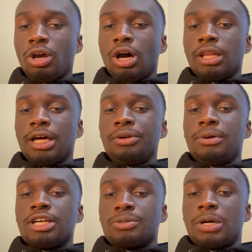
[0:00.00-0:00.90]
a lot of you
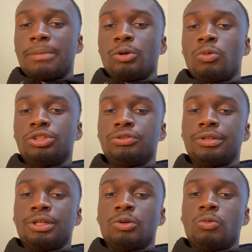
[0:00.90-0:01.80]
guys are probably
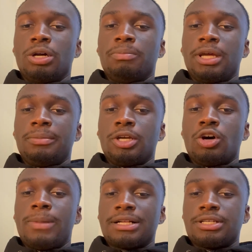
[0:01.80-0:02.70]
wondering what made me
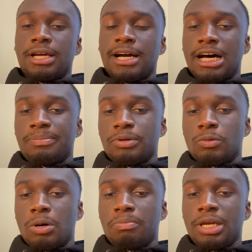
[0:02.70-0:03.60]
go back to the God pill?
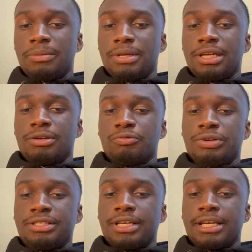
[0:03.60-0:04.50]
What made me
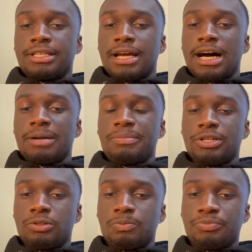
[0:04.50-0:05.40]
retake the God
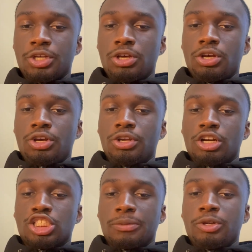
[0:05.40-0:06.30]
pill? You
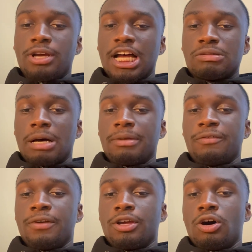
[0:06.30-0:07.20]
know, some of you guys probably
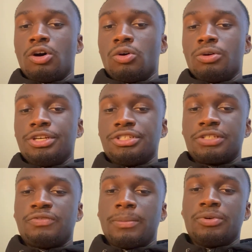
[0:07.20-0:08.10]
think, oh, he
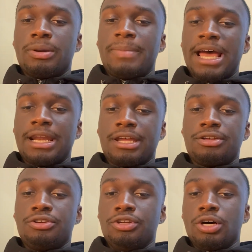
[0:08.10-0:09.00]
just fumbled a
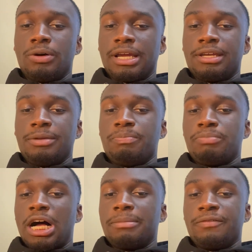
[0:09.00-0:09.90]
baddie, you know, and he
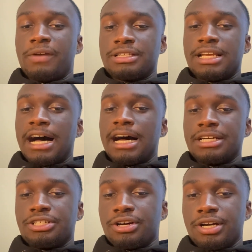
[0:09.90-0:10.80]
probably thinks God
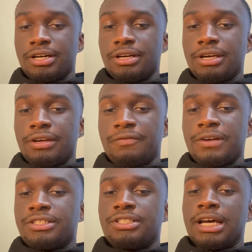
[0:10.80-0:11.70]
is going to
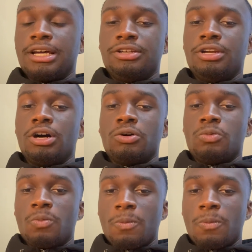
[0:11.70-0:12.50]
fix that. No,